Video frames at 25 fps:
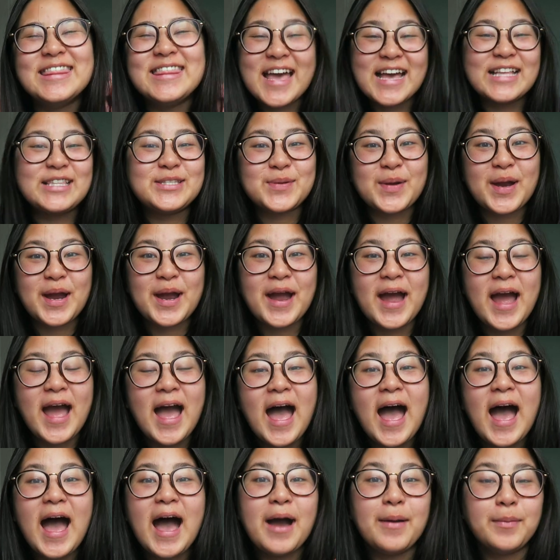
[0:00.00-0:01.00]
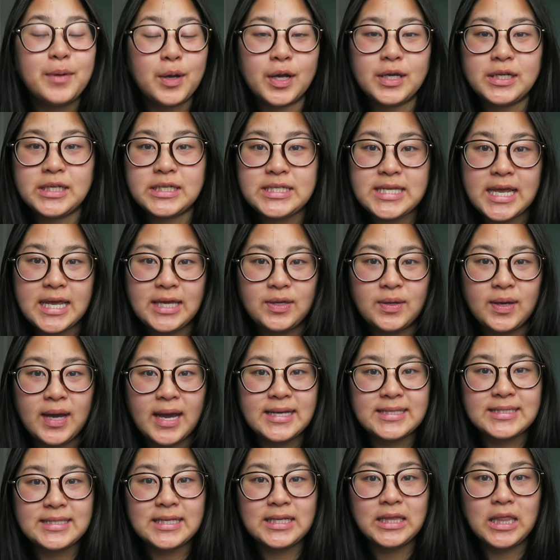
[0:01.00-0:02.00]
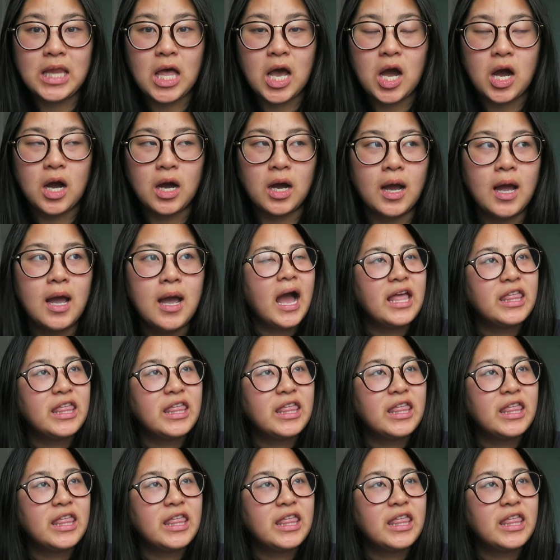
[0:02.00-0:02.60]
That's where I'm going to take you guys along.